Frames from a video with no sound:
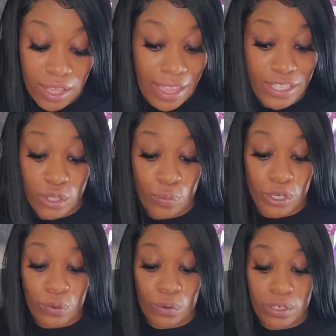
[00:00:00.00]
That's a
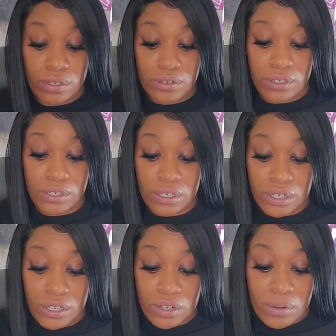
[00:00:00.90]
weird one.
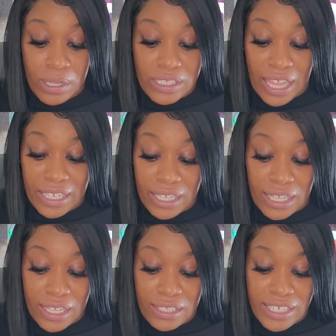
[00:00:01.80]
It's like
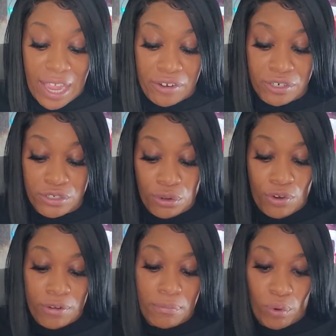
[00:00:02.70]
a, a tattered and
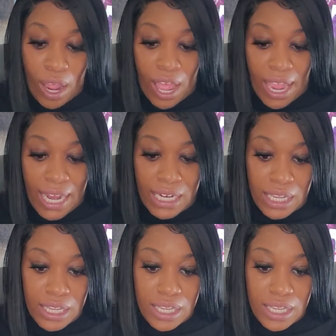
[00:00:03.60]
torn bride.